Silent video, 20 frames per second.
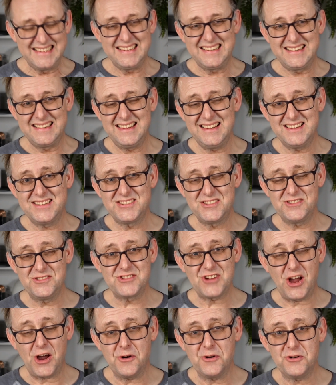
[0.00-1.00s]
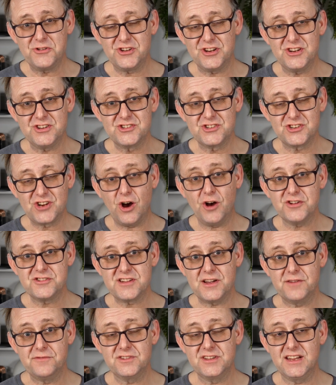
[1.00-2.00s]
The Asus R O G SCAR
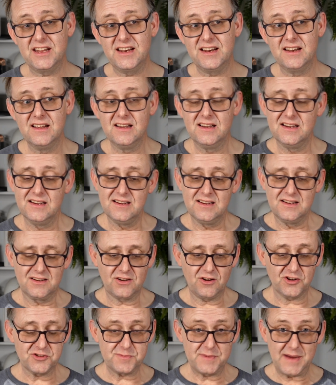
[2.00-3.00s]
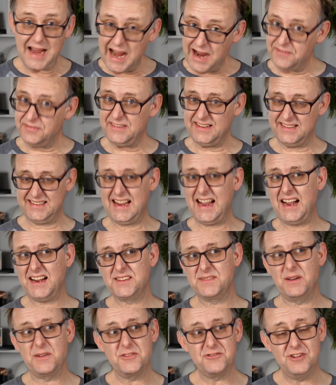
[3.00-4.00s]
seventeen cost me after
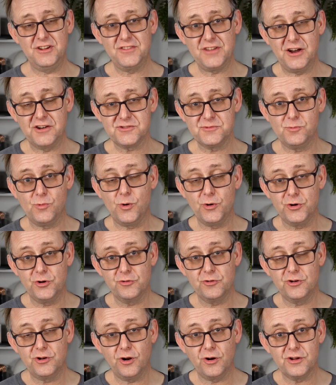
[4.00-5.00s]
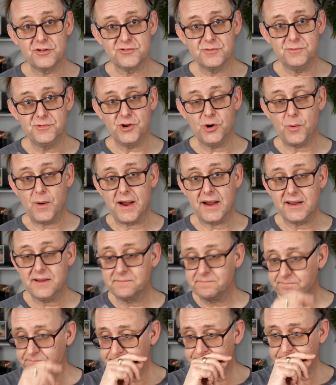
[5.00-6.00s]
tax about three thousand one hundred dollars from Newegg.
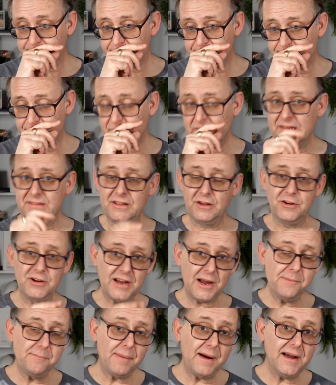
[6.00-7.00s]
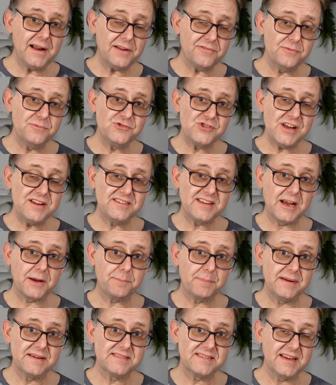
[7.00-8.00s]
Now, you can buy that from
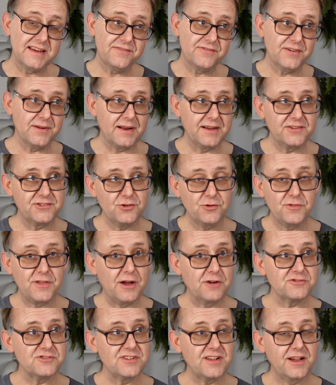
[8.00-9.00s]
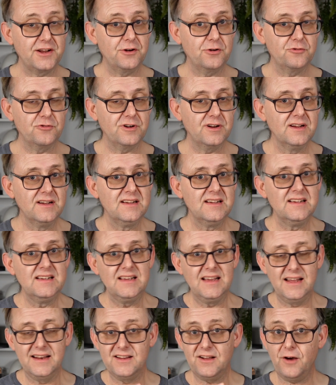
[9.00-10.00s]
Gentec P C for like two thousand nine hundred dollars,
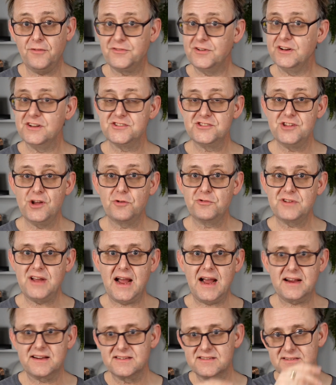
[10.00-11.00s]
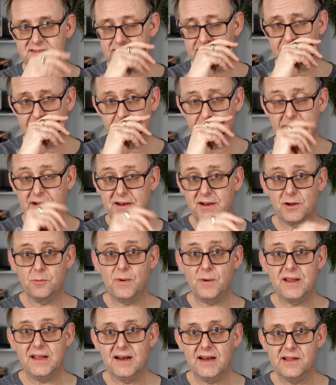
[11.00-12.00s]
and often there's no tax depending on
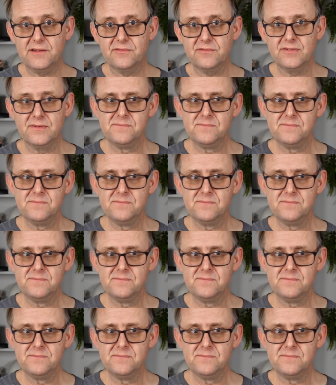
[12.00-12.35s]
where you live,